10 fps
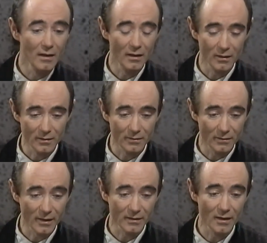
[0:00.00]

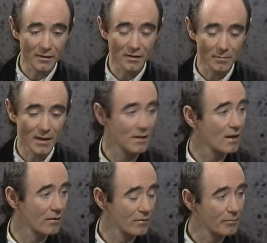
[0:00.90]
like Nelson
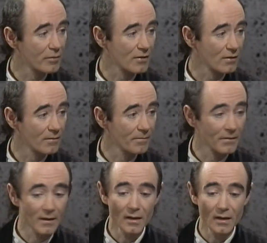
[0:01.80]
Mandela in prison,
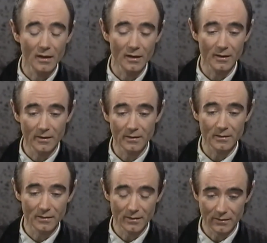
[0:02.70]

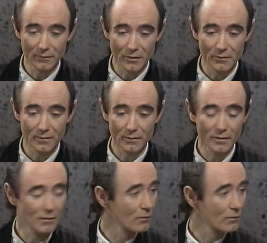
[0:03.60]
you know, you can